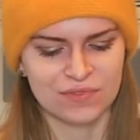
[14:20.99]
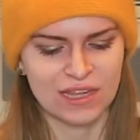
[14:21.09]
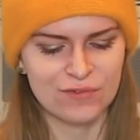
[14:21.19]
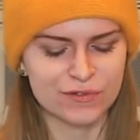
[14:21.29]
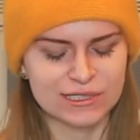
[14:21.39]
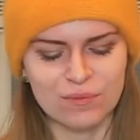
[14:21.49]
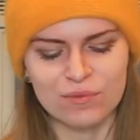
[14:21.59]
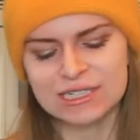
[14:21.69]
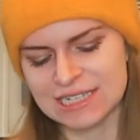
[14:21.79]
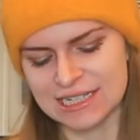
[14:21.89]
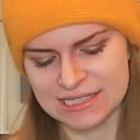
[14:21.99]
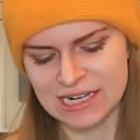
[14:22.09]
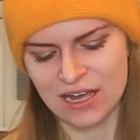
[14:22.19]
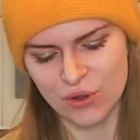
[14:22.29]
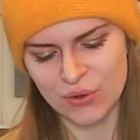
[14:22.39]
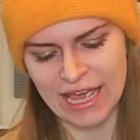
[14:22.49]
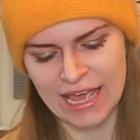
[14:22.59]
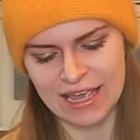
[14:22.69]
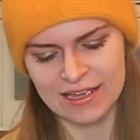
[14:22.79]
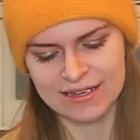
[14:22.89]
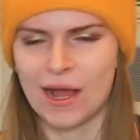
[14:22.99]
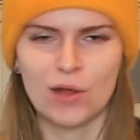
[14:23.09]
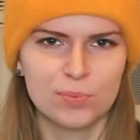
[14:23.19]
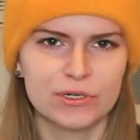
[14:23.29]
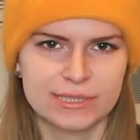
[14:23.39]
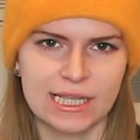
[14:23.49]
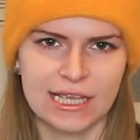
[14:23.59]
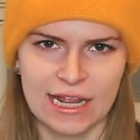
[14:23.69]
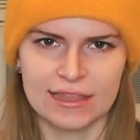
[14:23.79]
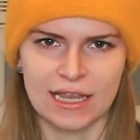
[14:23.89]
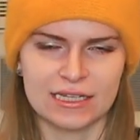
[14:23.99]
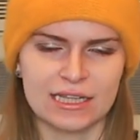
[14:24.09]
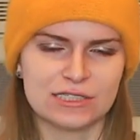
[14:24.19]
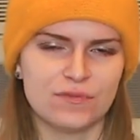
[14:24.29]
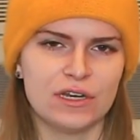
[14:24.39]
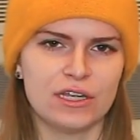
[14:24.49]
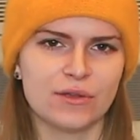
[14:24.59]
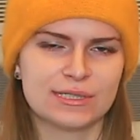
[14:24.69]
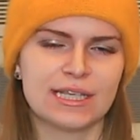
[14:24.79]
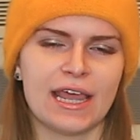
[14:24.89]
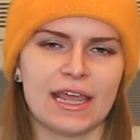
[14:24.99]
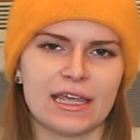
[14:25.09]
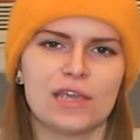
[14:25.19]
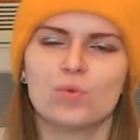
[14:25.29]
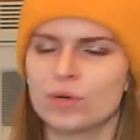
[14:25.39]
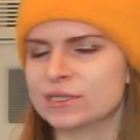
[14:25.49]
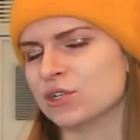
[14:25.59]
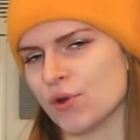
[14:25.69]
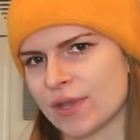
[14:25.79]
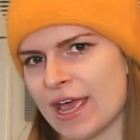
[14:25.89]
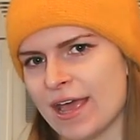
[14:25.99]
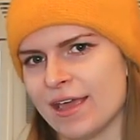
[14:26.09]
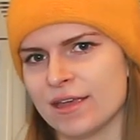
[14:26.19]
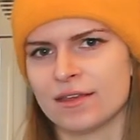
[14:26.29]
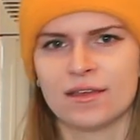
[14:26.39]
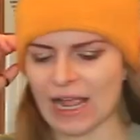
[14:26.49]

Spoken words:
If for some reason it's not okay, I'll put a slate at the end of this video saying it wasn't okay.